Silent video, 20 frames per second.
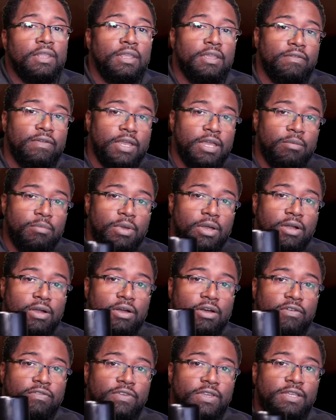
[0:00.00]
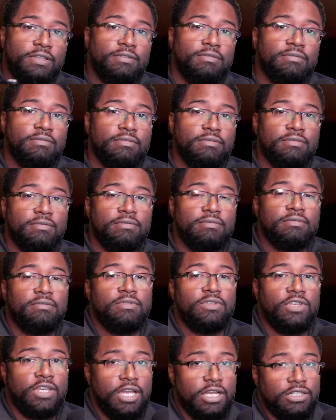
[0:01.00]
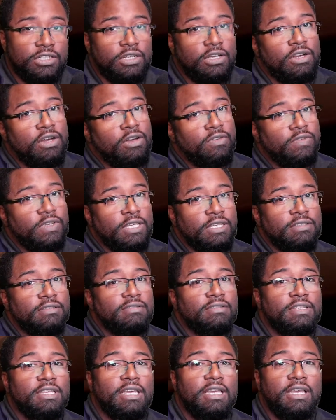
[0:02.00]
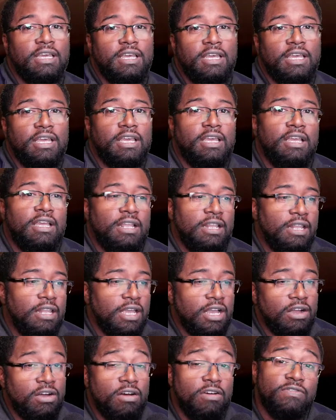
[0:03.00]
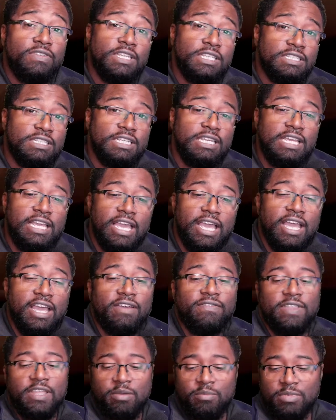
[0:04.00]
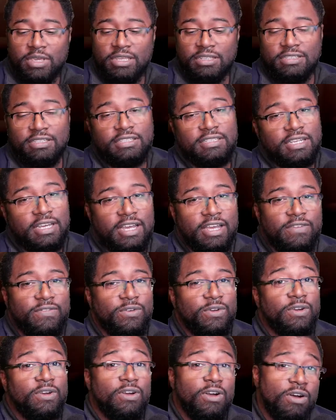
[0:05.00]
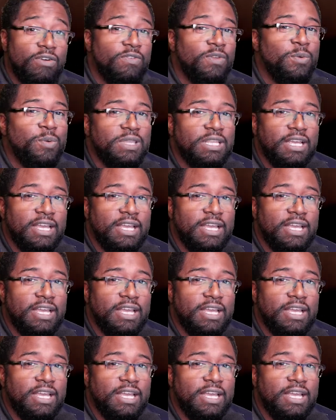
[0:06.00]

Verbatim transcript: I got my coffee. You got your coffee. That coffee is decaf. That means it's time for coffee with the